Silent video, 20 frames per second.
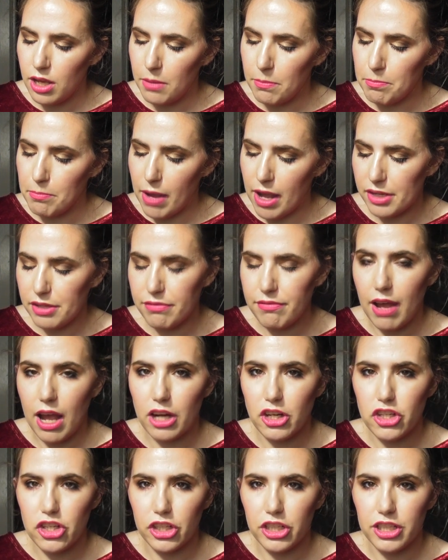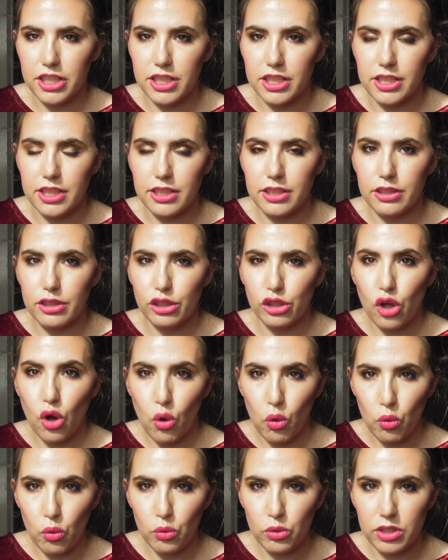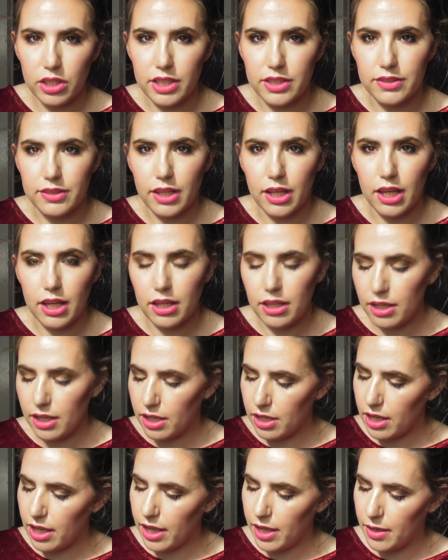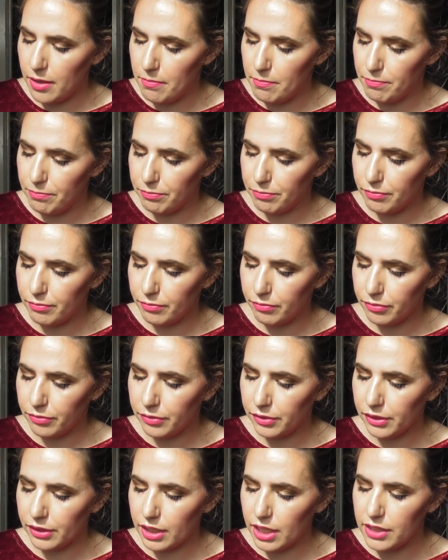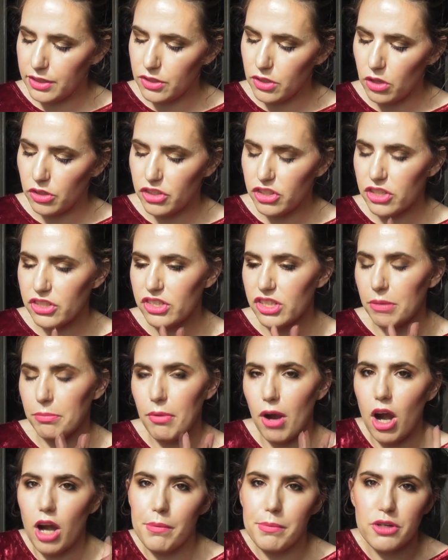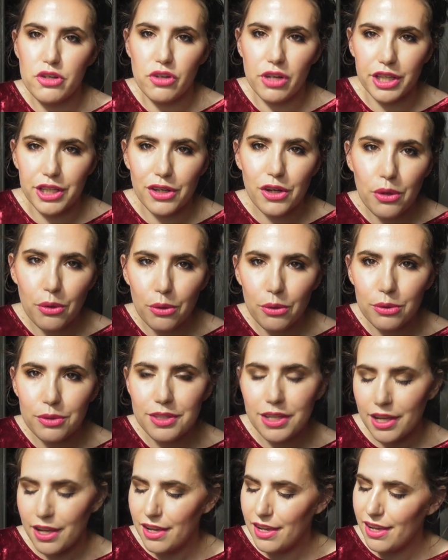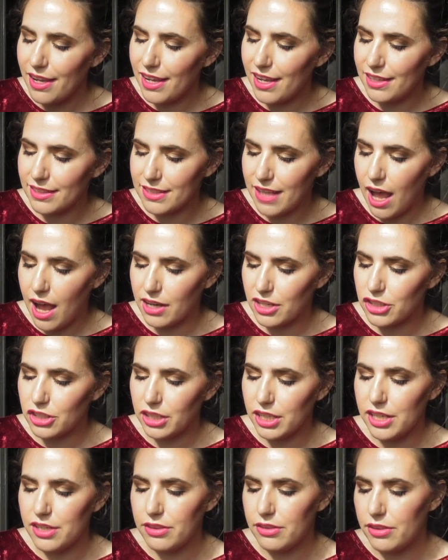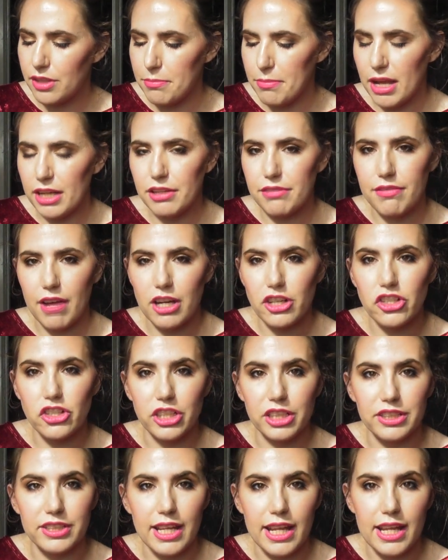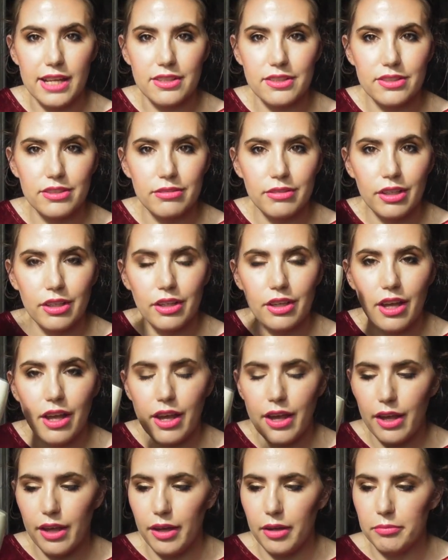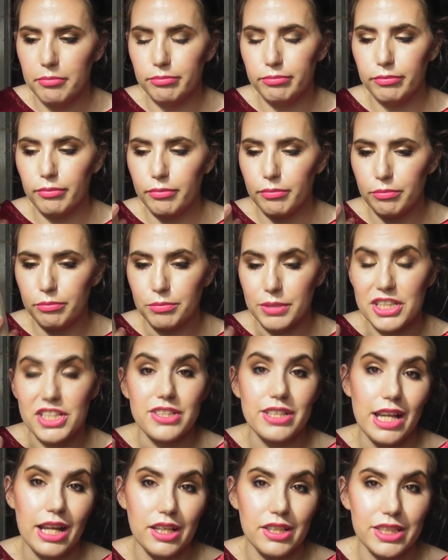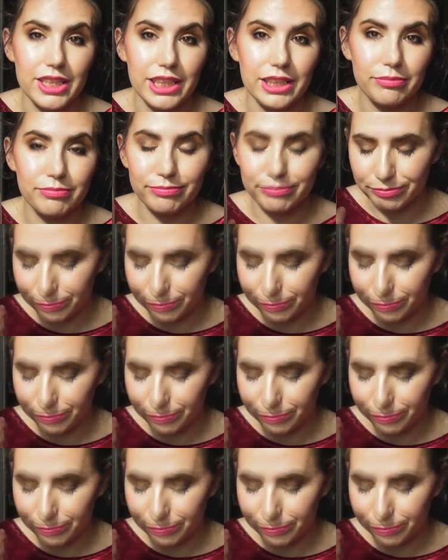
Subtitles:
manufacturer code is it's not just some arbitrary code, it's actually the manufacturing date, which is handy.